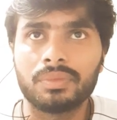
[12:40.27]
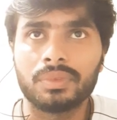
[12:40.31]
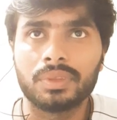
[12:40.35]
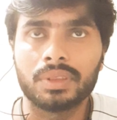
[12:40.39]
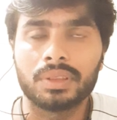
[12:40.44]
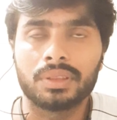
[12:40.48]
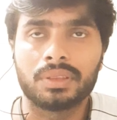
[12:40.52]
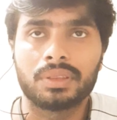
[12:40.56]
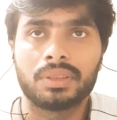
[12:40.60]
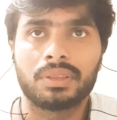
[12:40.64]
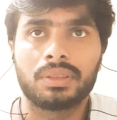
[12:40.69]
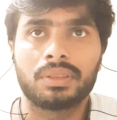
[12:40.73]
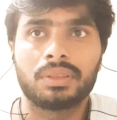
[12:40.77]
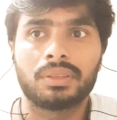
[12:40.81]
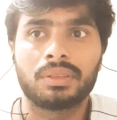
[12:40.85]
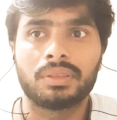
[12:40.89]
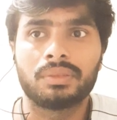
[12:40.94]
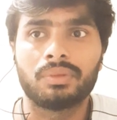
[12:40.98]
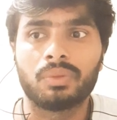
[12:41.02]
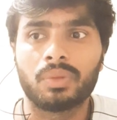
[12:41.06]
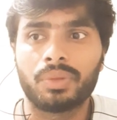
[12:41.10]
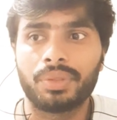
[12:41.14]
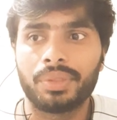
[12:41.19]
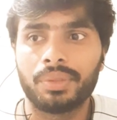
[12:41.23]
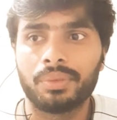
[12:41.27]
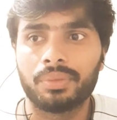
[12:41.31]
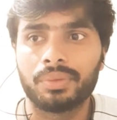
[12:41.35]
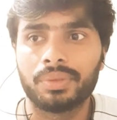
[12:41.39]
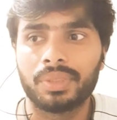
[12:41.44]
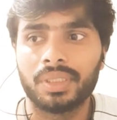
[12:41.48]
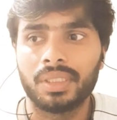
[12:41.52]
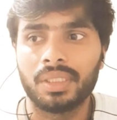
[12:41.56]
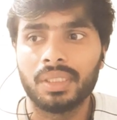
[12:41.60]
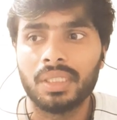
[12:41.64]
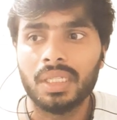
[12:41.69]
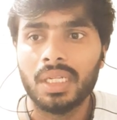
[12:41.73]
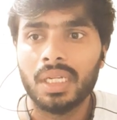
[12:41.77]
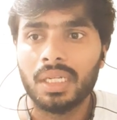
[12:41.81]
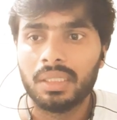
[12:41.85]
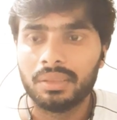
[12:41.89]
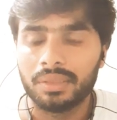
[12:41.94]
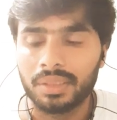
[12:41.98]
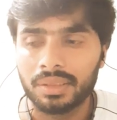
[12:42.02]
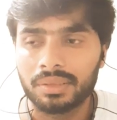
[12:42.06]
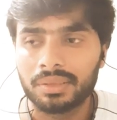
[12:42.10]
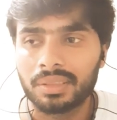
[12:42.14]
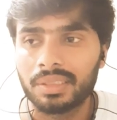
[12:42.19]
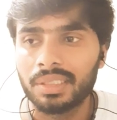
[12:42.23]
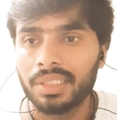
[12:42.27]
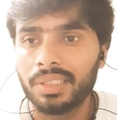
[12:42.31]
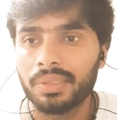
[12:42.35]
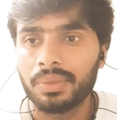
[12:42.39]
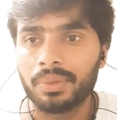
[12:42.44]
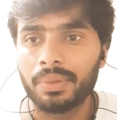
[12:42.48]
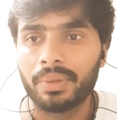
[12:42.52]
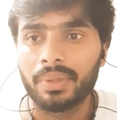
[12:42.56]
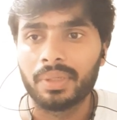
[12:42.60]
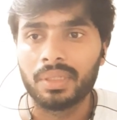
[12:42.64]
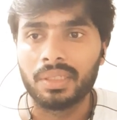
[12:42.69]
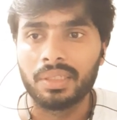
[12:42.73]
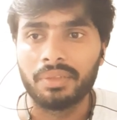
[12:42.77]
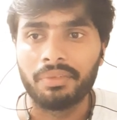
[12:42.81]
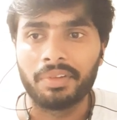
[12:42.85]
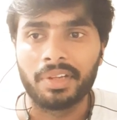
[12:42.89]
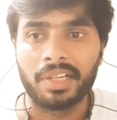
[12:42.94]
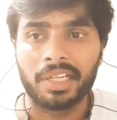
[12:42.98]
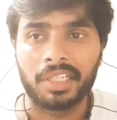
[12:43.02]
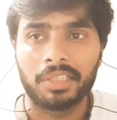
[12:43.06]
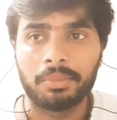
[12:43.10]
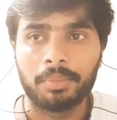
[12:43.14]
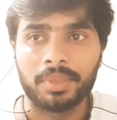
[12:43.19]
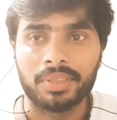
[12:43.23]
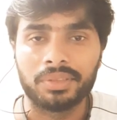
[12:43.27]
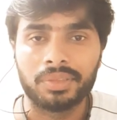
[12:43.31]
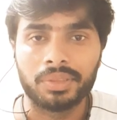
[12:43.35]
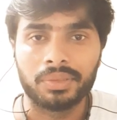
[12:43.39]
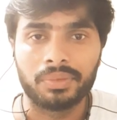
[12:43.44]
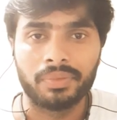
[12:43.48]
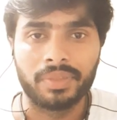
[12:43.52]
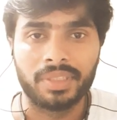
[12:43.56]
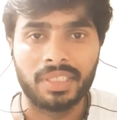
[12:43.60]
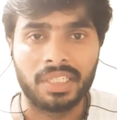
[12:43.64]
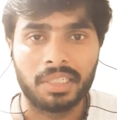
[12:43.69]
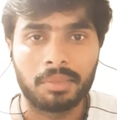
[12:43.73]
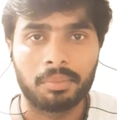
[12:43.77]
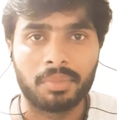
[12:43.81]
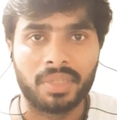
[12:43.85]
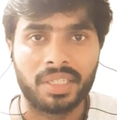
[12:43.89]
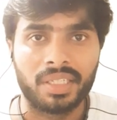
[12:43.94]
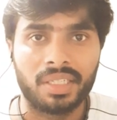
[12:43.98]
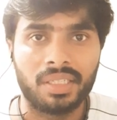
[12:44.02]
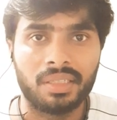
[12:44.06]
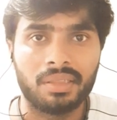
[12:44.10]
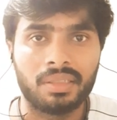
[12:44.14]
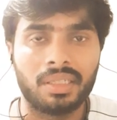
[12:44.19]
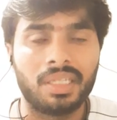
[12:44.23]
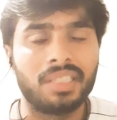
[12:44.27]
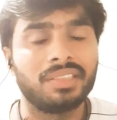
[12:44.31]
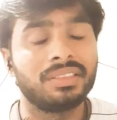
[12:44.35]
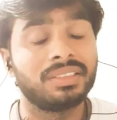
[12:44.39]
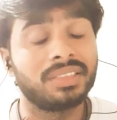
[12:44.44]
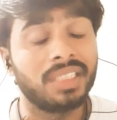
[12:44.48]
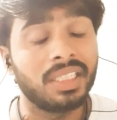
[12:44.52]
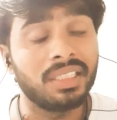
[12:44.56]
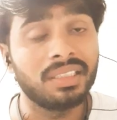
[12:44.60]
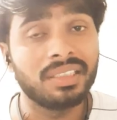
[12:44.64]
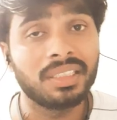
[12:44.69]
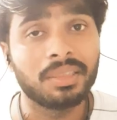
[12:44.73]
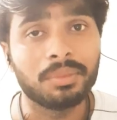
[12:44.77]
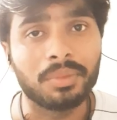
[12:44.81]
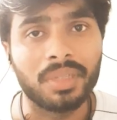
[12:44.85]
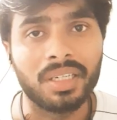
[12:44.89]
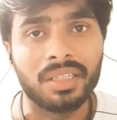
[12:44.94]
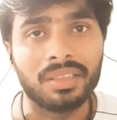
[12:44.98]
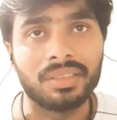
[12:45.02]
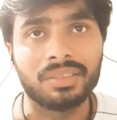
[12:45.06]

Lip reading: just what do you say, just clear your living expenses with that money and send them.